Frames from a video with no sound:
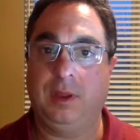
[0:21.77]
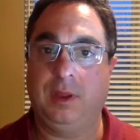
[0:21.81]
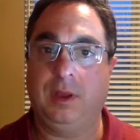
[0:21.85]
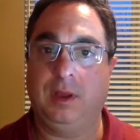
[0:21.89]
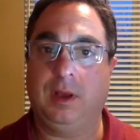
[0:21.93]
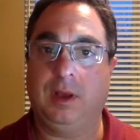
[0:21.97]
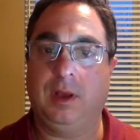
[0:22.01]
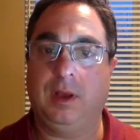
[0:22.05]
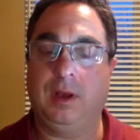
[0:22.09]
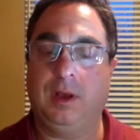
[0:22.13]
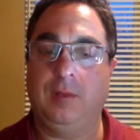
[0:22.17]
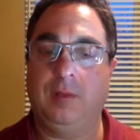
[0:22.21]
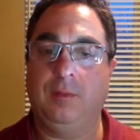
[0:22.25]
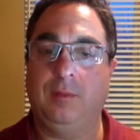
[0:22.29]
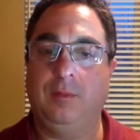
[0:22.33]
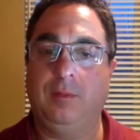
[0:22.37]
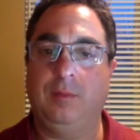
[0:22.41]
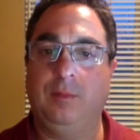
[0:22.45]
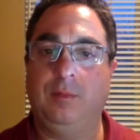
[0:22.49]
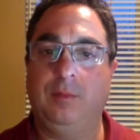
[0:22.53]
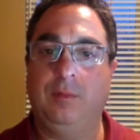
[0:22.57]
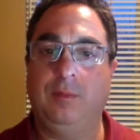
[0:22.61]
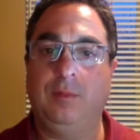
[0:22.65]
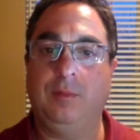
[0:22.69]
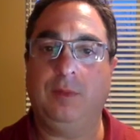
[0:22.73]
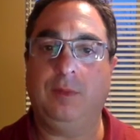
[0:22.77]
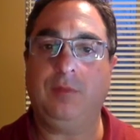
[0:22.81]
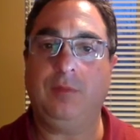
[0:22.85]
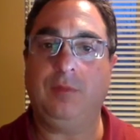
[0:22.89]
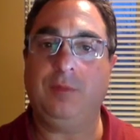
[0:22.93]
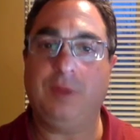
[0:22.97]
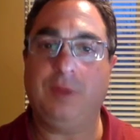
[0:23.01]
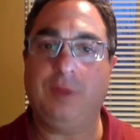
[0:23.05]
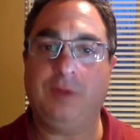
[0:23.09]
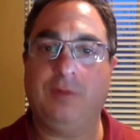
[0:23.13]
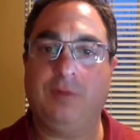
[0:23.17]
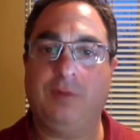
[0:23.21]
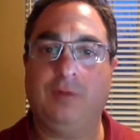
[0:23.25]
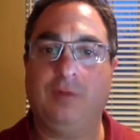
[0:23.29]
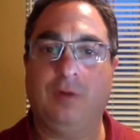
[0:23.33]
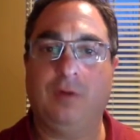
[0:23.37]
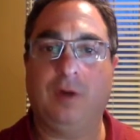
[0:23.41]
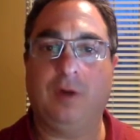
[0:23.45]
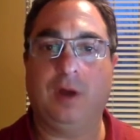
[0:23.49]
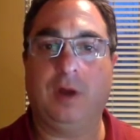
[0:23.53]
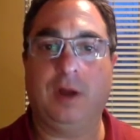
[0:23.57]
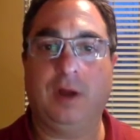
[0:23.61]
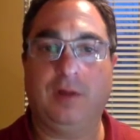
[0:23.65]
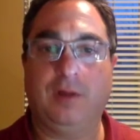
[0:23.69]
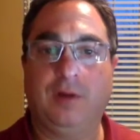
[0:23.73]
Um, Best
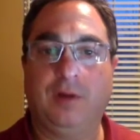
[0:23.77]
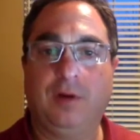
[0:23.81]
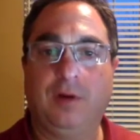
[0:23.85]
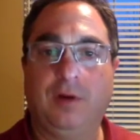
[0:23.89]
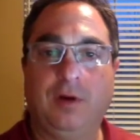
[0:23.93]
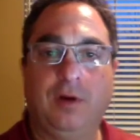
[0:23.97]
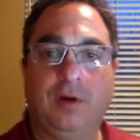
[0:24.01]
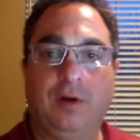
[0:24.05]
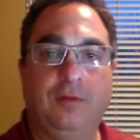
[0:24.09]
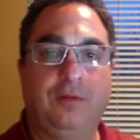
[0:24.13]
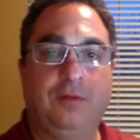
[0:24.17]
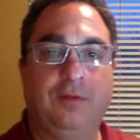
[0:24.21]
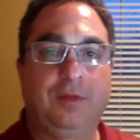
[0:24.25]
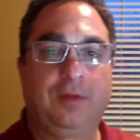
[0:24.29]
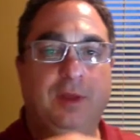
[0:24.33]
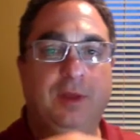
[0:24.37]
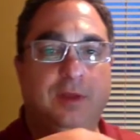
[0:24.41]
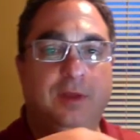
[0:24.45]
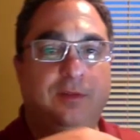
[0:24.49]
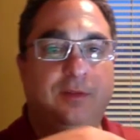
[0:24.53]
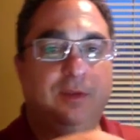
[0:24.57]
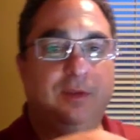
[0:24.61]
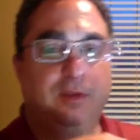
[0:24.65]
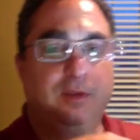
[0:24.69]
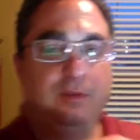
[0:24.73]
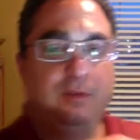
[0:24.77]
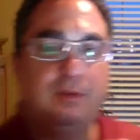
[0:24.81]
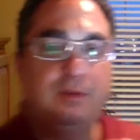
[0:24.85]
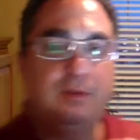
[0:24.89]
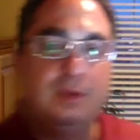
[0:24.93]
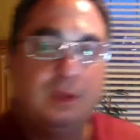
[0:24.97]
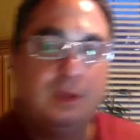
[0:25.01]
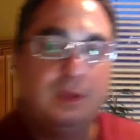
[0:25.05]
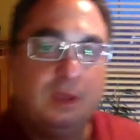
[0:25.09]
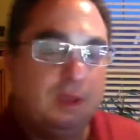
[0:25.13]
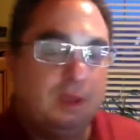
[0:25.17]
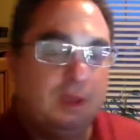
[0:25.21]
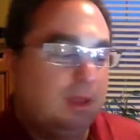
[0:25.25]
metaphor I've heard for this is